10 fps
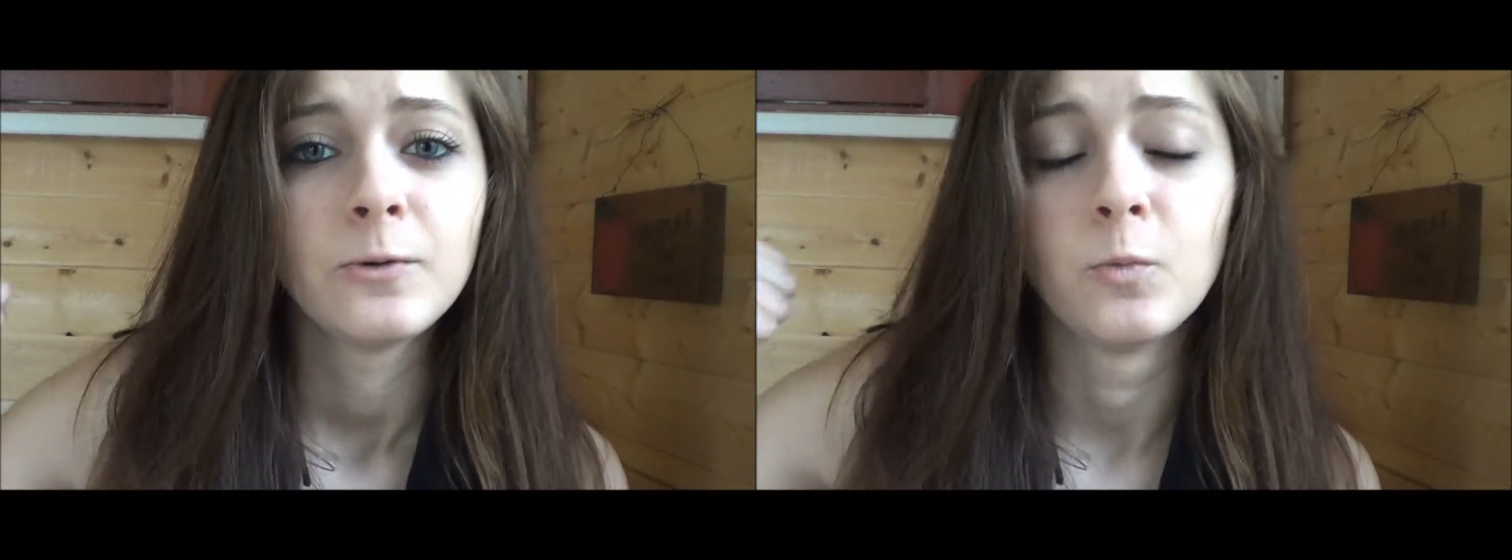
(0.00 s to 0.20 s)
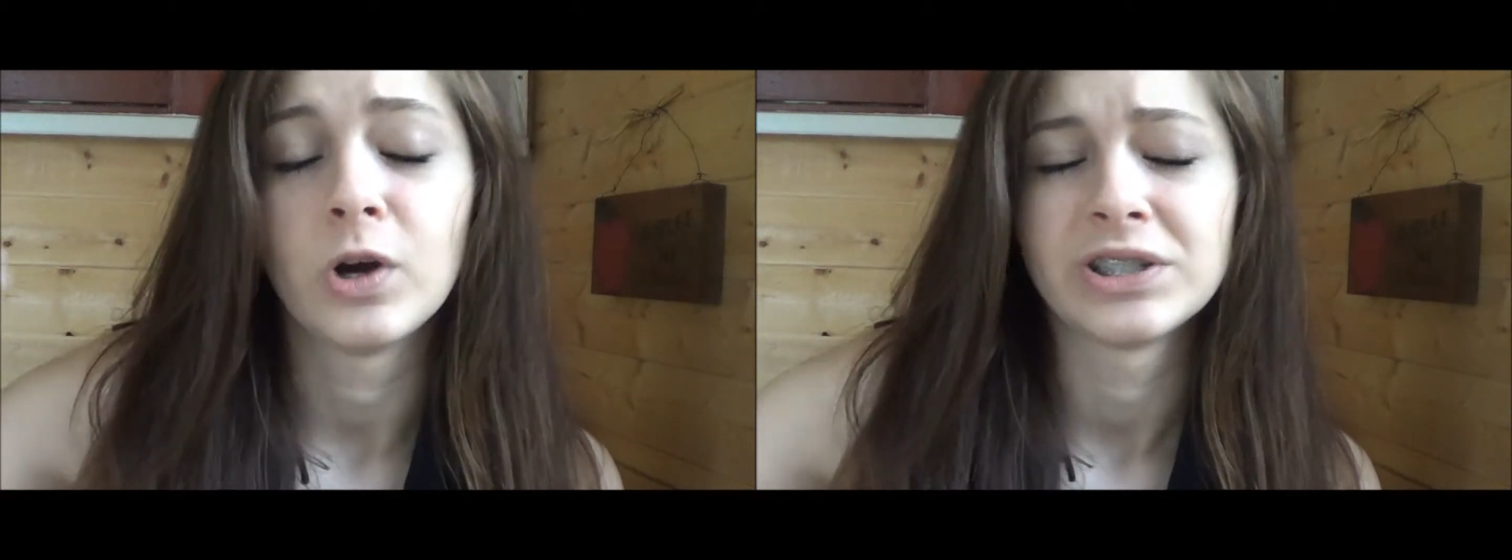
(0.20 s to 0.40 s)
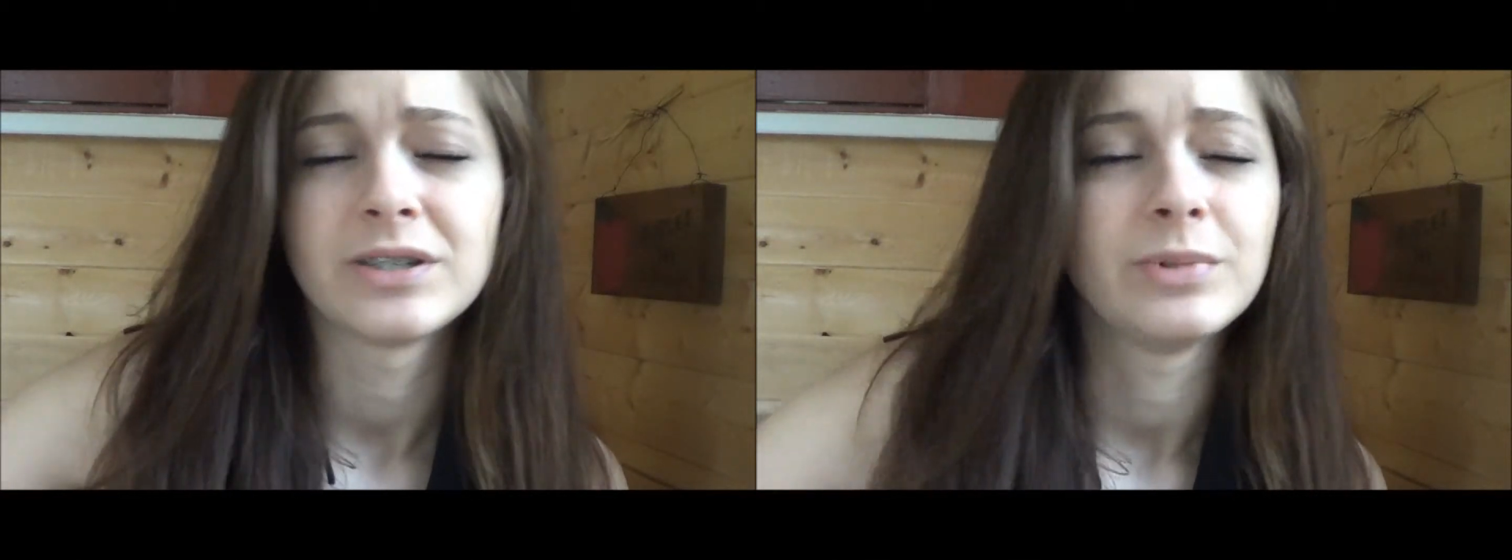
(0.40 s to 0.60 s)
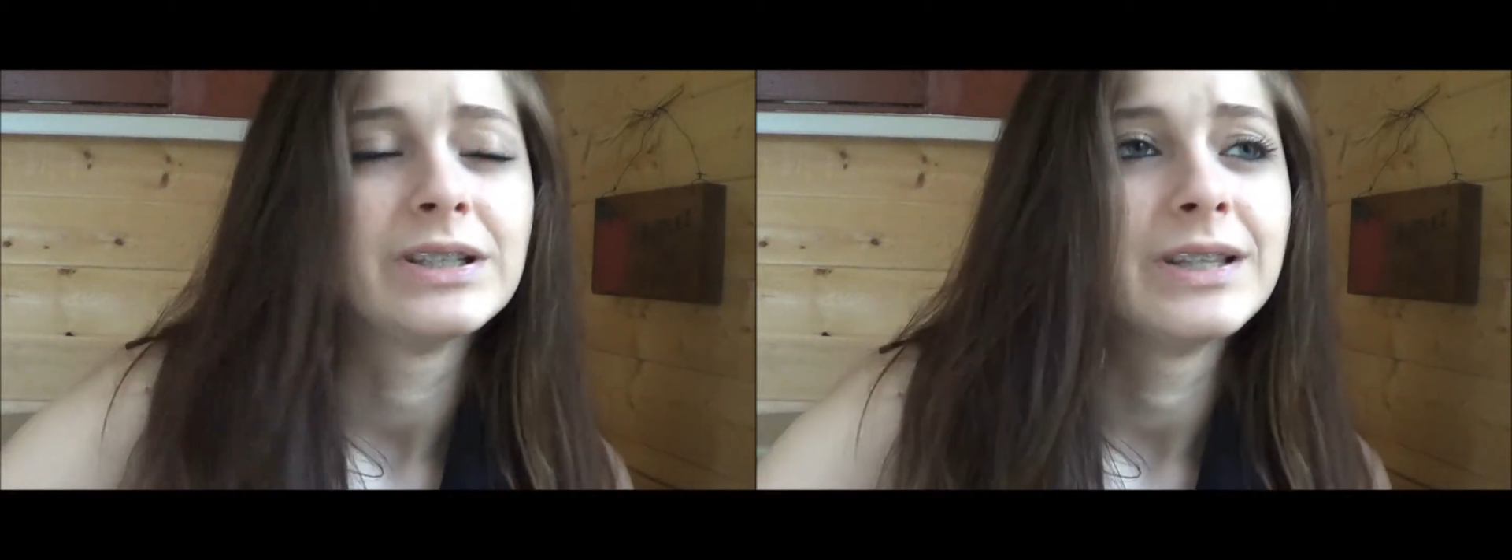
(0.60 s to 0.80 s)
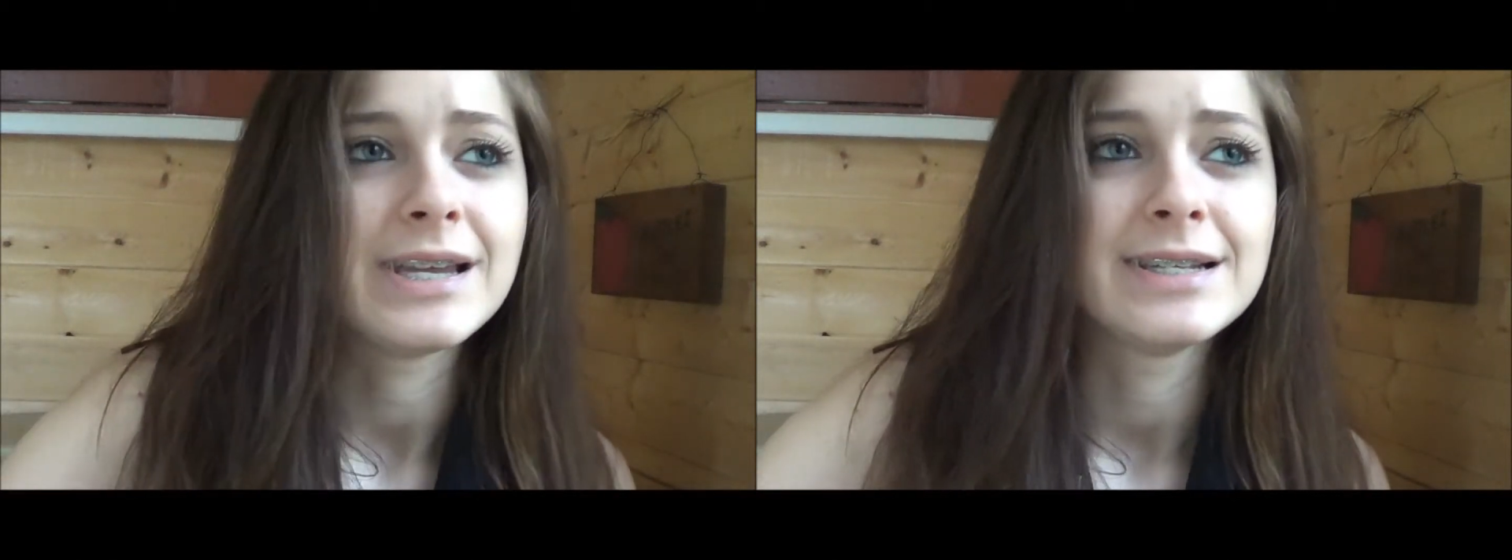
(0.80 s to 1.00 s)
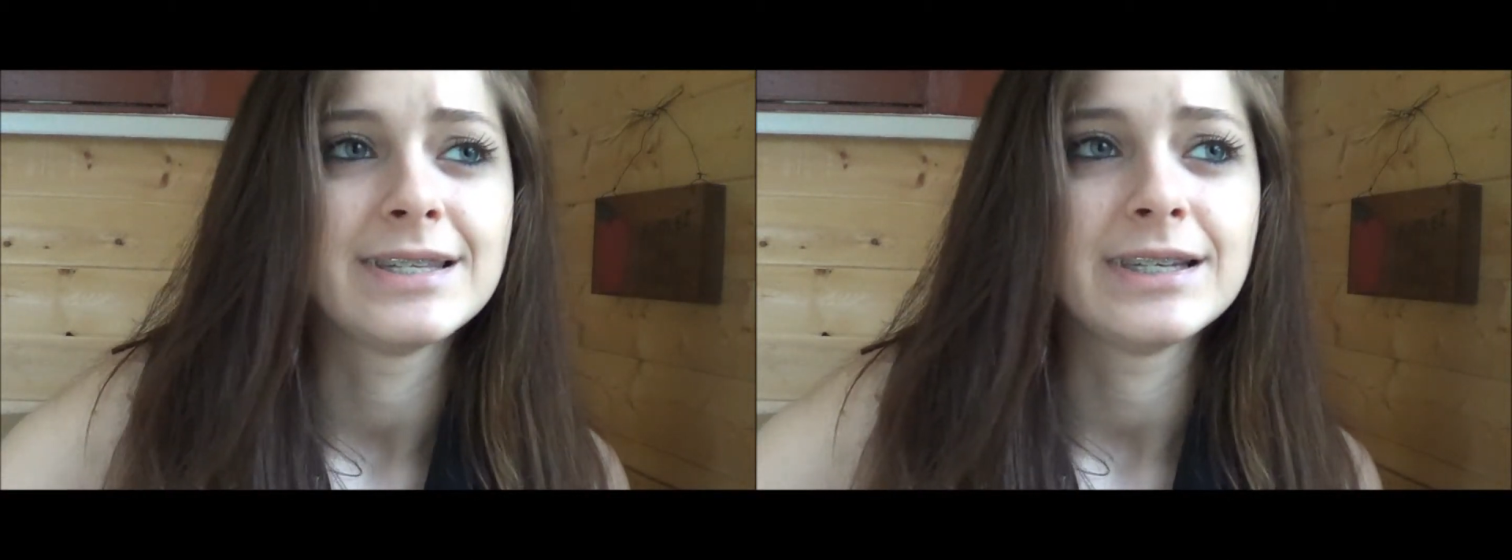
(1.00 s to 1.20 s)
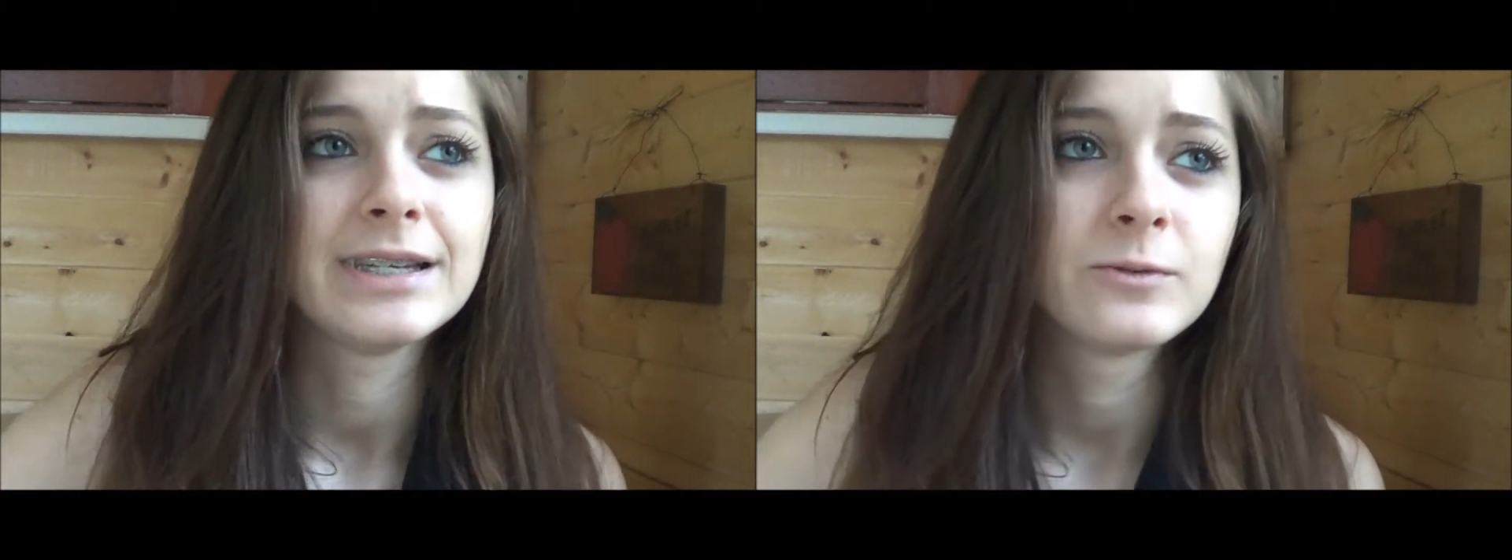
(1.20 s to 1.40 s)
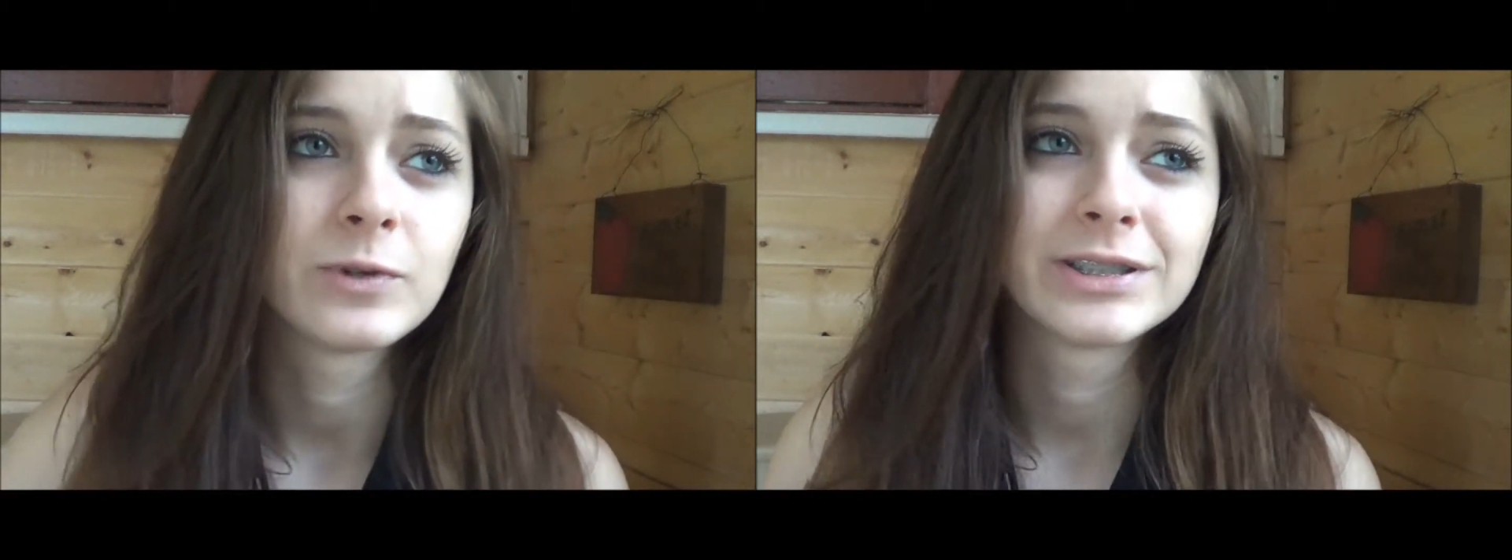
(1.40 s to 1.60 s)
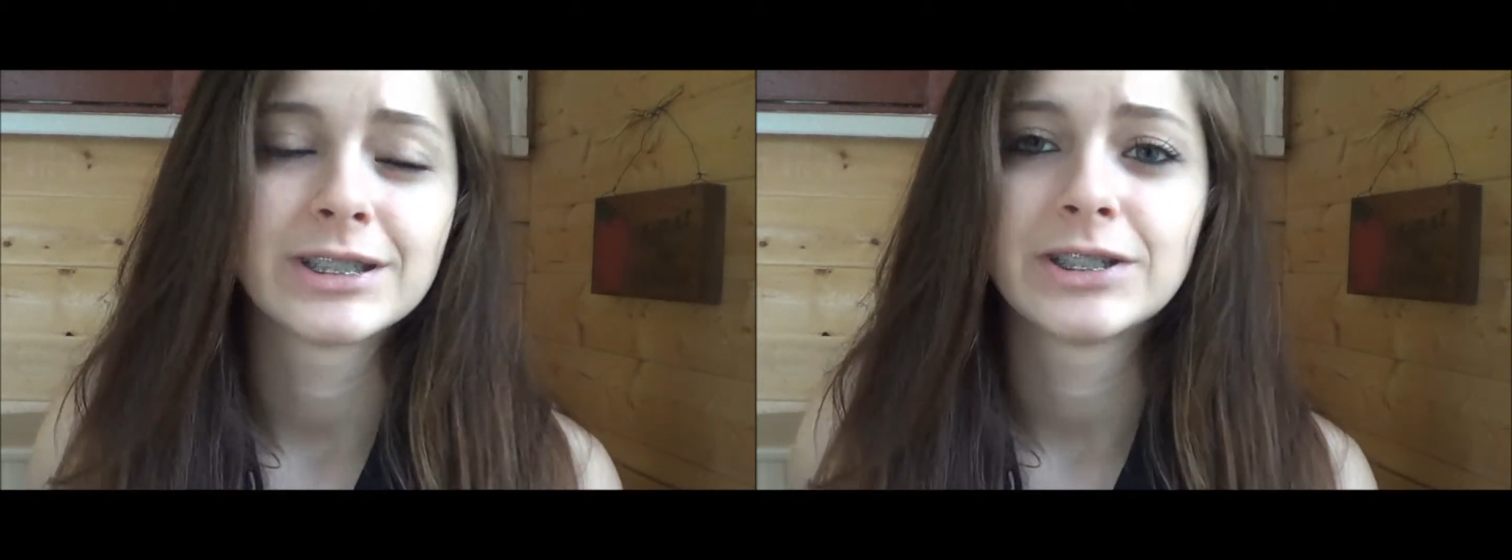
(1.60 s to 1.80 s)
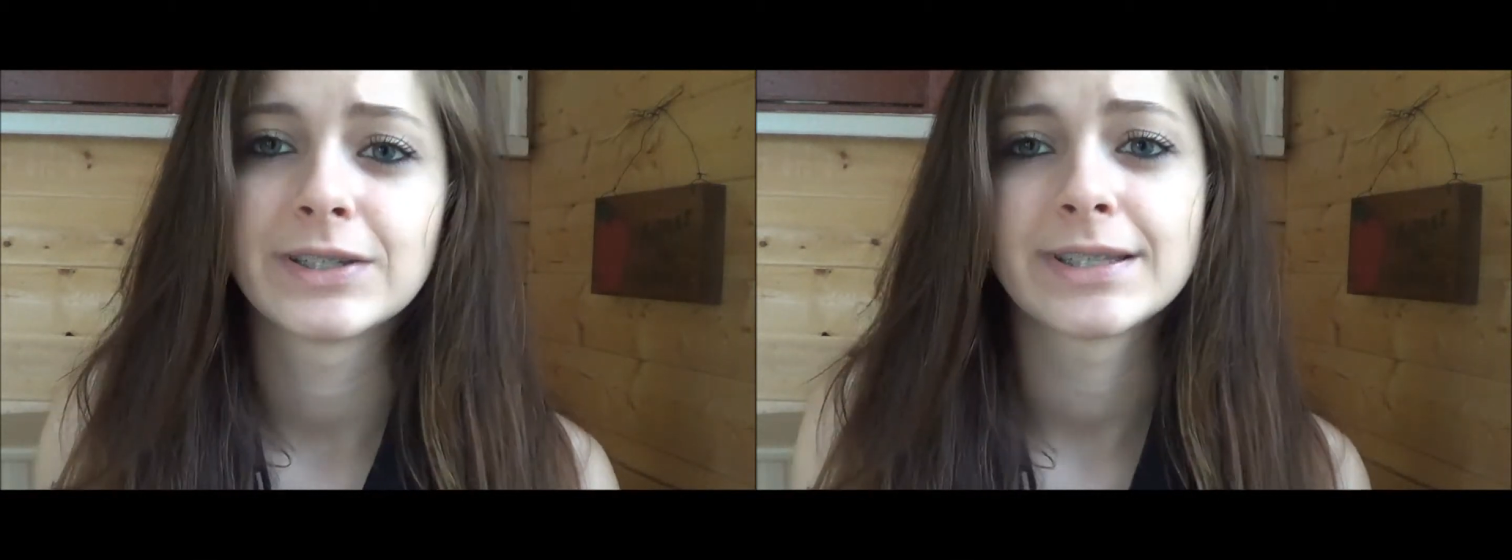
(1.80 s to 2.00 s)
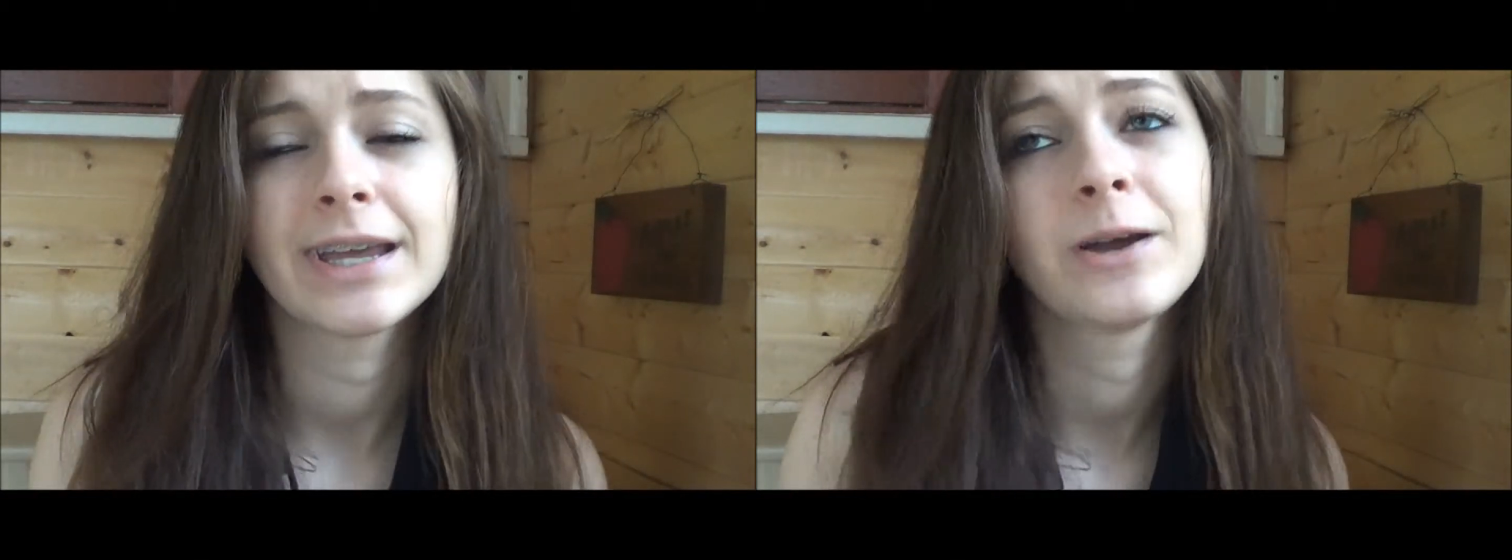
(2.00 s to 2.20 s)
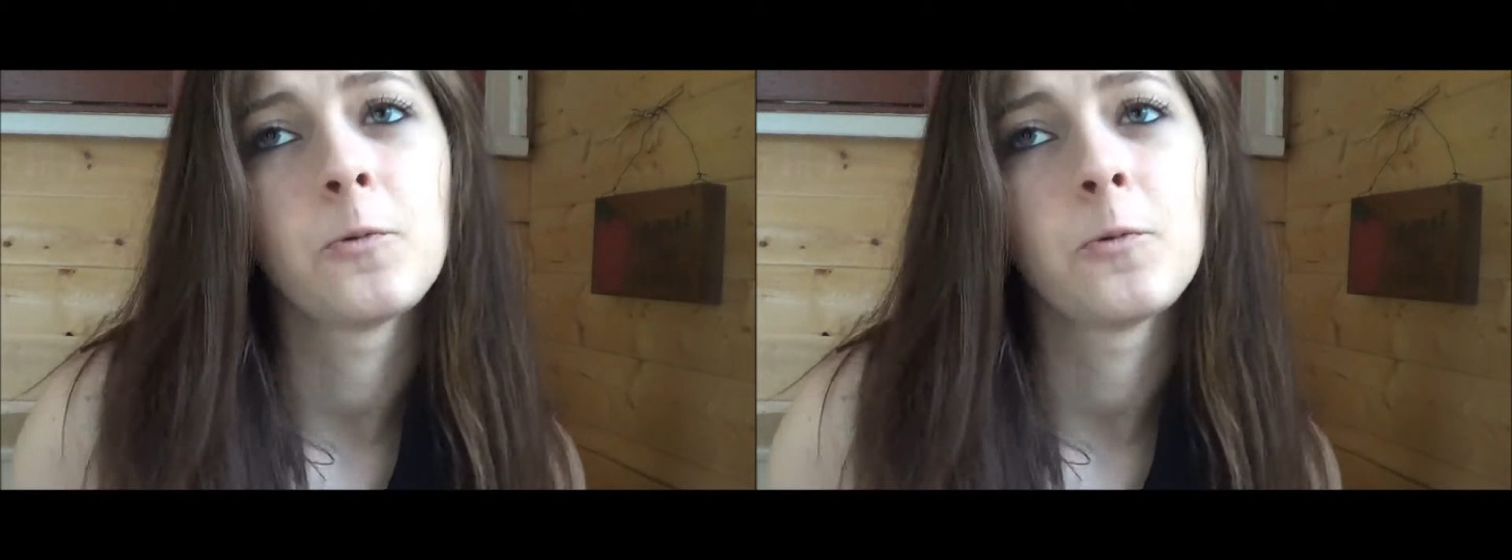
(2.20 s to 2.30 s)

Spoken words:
want to be lazy and want to just